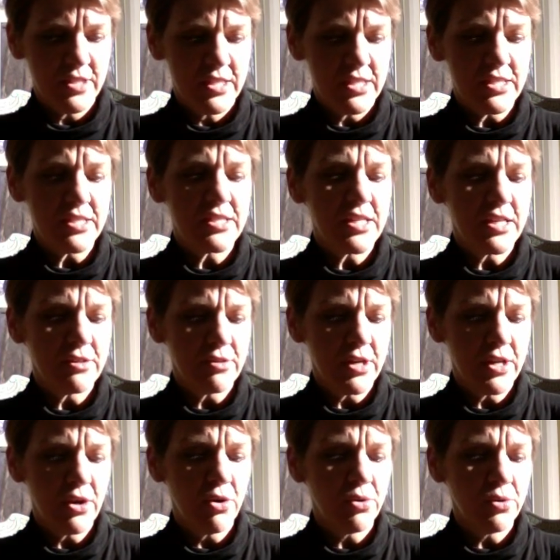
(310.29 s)
Consider
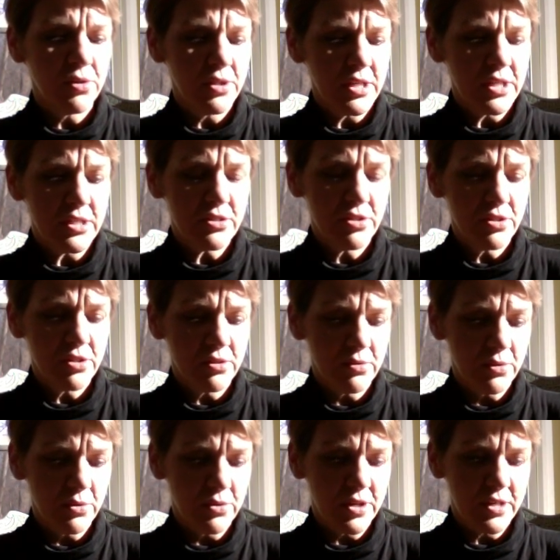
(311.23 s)
it holy to the
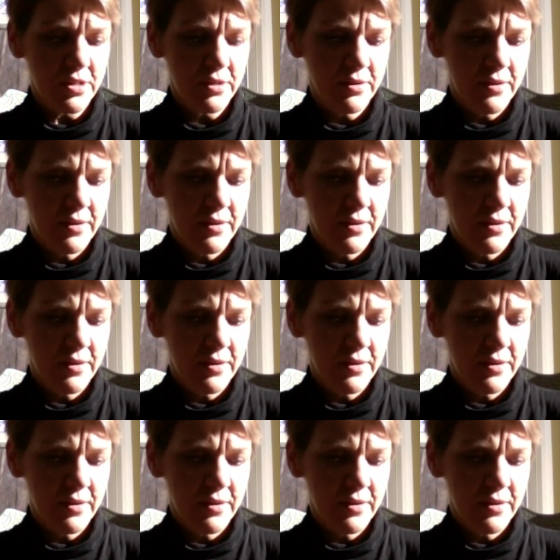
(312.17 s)
Lord.